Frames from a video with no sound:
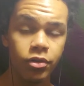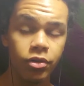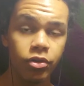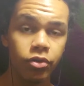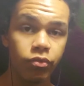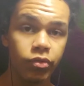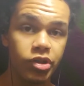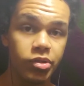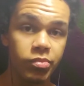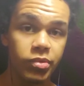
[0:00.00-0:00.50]

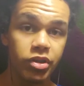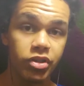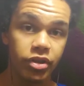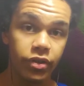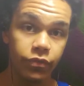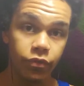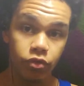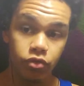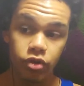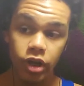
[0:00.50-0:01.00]
which means
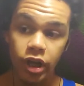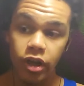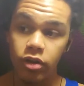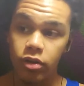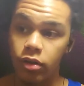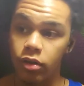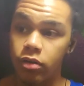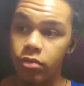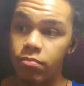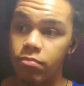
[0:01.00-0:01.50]
if you train
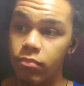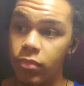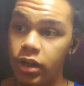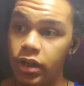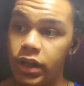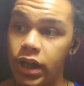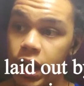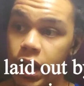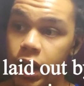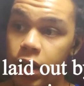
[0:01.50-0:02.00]
on
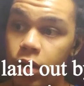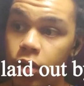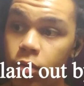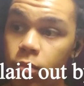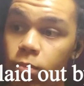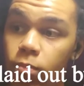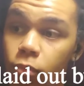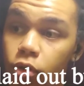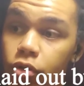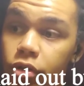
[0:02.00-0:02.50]
Monday
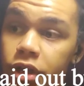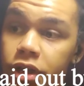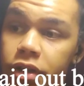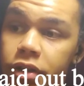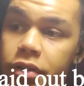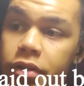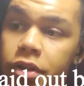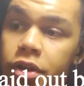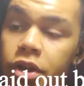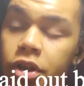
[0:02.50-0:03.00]

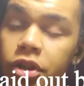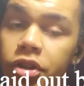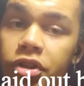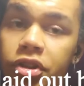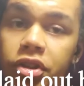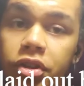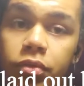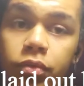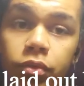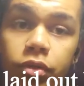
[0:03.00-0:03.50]
morning, you
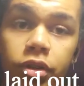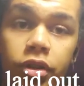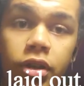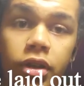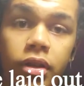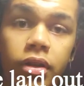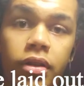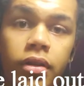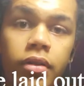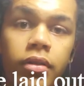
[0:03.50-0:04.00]
can work
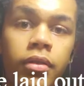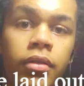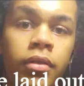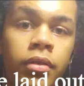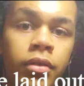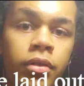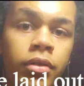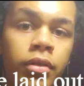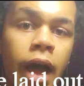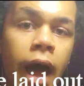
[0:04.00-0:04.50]

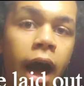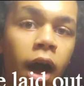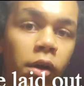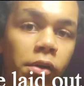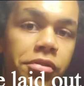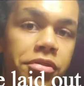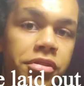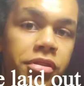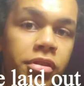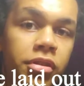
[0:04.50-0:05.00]

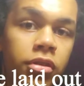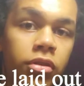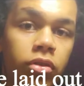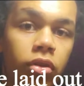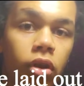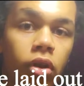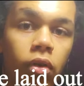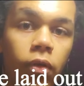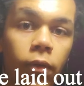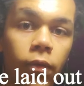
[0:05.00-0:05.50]
out
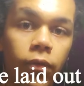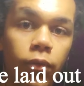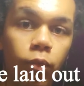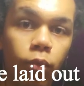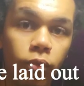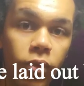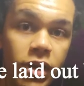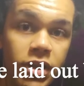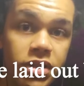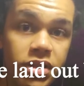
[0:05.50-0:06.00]
on
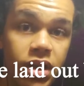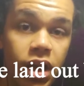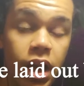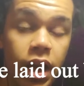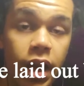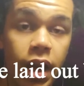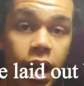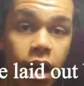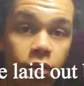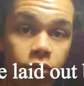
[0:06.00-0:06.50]
Wednesday
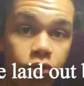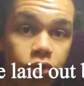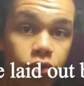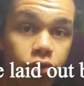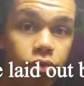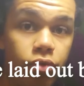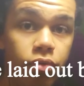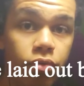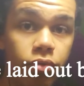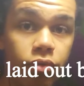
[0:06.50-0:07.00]

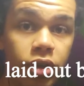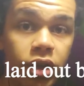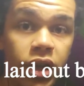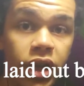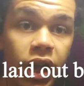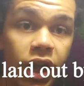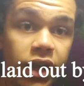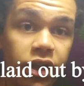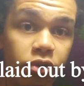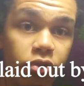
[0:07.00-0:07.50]
afternoon,
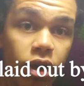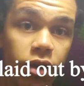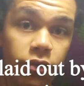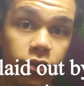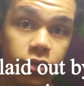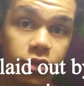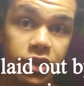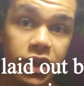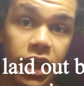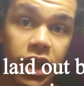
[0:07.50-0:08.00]
and you have a
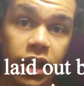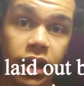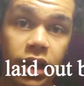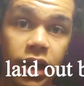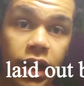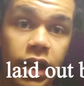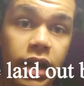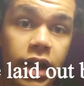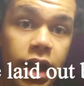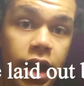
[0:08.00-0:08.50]
day
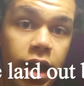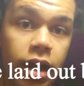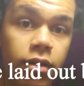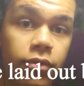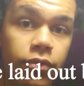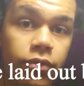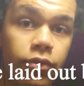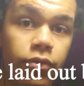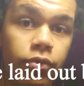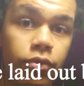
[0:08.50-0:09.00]
and a
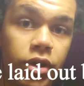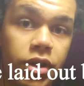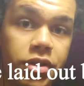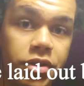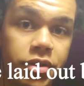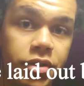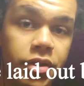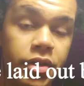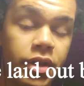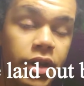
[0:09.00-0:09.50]
half of
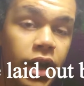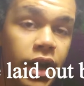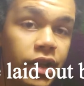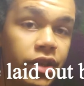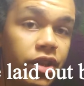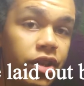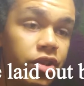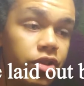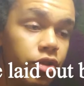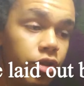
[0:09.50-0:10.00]
rest, and
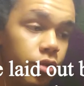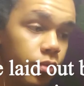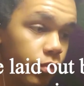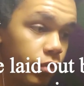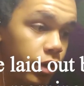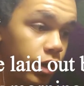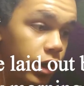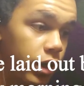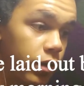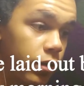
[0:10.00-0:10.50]
then you can
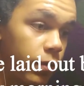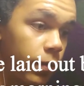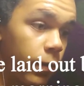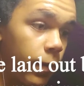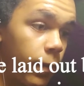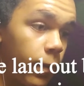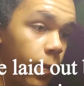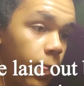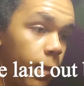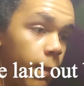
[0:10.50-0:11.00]
work out
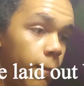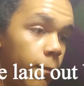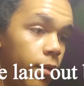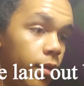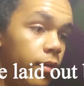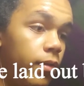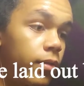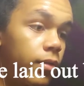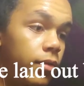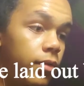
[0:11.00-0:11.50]

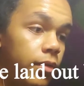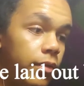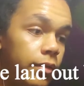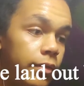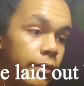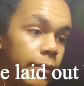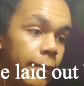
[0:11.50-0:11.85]
on